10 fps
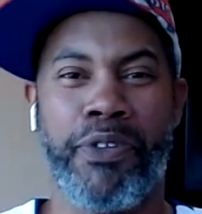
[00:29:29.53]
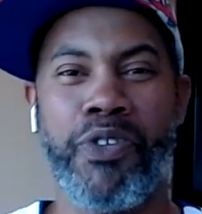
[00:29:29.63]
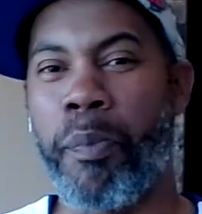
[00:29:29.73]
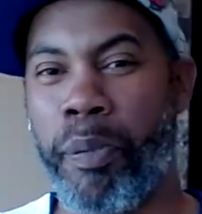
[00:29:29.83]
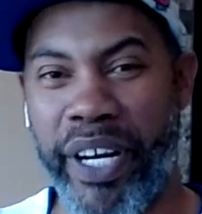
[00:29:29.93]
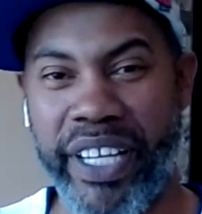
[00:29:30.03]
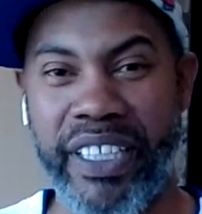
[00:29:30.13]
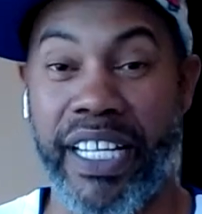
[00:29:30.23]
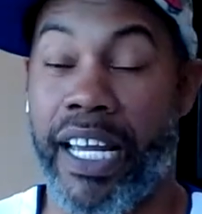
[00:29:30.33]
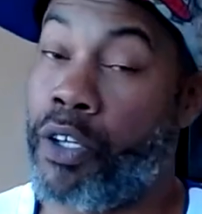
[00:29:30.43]
you know, breaking
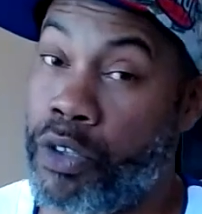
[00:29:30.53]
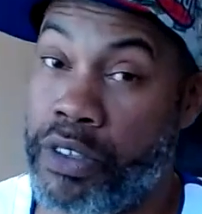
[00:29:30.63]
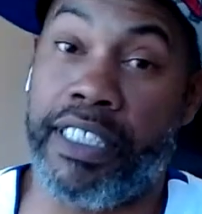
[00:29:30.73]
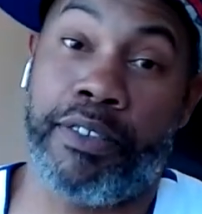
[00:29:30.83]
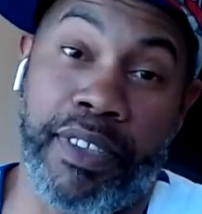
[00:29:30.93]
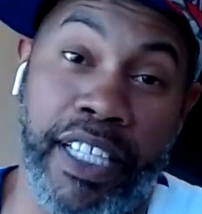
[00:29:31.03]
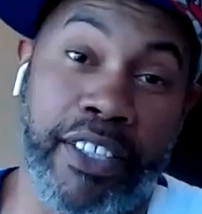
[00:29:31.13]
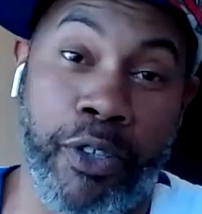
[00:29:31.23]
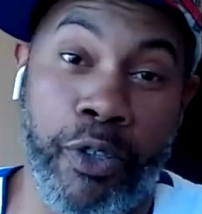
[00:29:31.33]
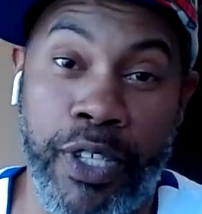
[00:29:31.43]
it down because that's what they do.